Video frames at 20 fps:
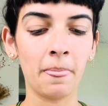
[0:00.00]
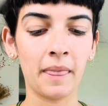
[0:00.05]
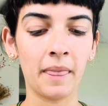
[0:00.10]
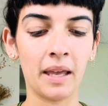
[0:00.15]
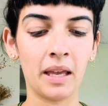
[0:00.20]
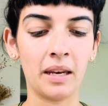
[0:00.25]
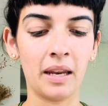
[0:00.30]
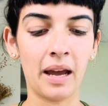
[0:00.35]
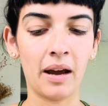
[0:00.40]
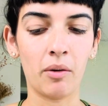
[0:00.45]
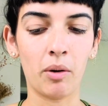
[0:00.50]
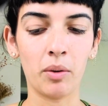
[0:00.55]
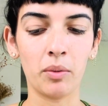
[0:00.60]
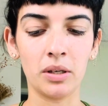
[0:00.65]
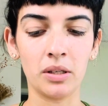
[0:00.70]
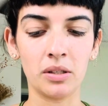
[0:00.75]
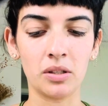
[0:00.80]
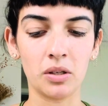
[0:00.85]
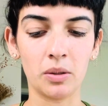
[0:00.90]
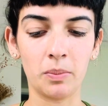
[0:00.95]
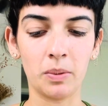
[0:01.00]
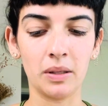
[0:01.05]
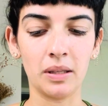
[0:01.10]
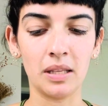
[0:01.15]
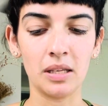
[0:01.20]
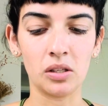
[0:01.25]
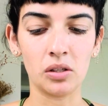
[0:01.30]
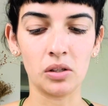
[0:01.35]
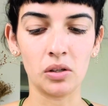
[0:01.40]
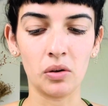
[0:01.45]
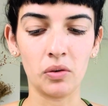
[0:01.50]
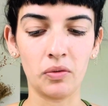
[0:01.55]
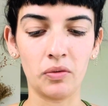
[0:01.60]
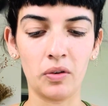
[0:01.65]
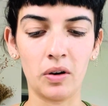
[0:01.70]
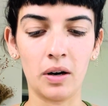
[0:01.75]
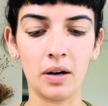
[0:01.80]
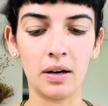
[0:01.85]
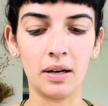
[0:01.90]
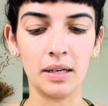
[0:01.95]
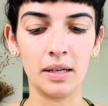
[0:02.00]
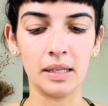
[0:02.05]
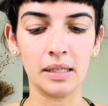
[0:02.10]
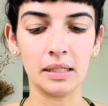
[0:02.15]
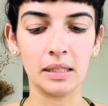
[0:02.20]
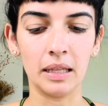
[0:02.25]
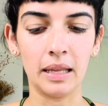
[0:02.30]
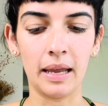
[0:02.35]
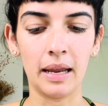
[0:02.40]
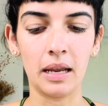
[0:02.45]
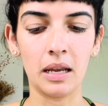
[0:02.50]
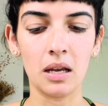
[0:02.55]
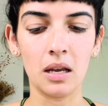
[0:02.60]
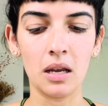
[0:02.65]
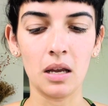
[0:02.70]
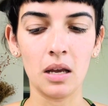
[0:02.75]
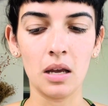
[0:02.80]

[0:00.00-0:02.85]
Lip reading: And how I would interpret this so far is like,